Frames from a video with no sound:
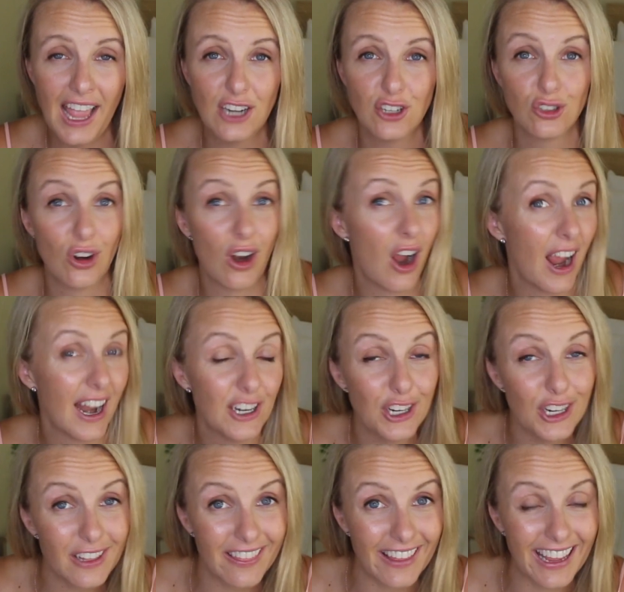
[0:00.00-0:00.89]
try
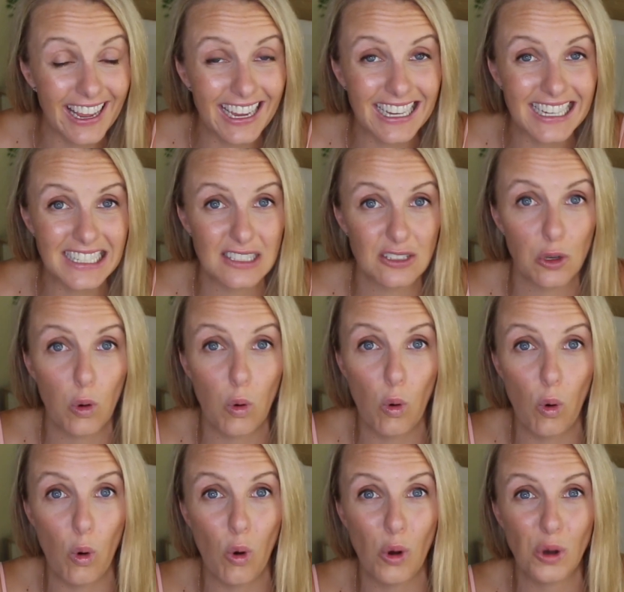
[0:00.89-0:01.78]
new things,
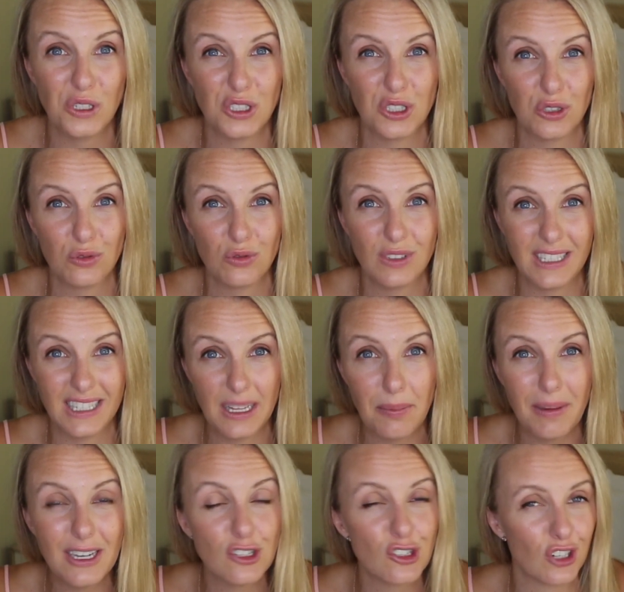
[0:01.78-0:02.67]
or to really
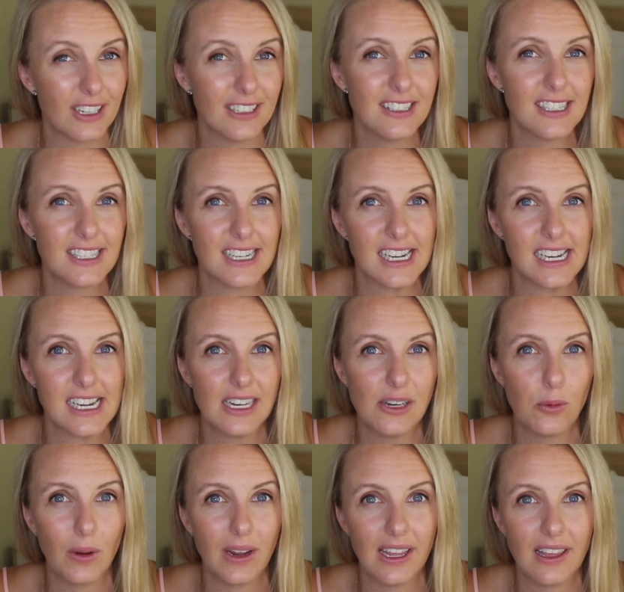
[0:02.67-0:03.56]
be
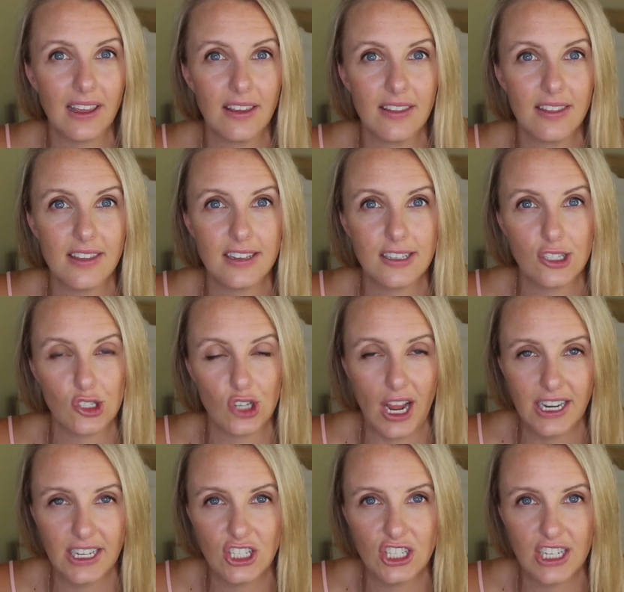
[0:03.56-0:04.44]
trusted with the
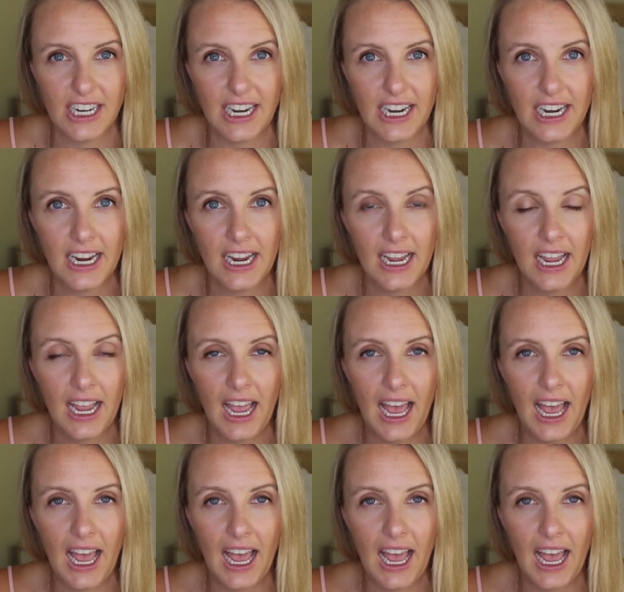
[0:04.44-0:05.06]
strategy,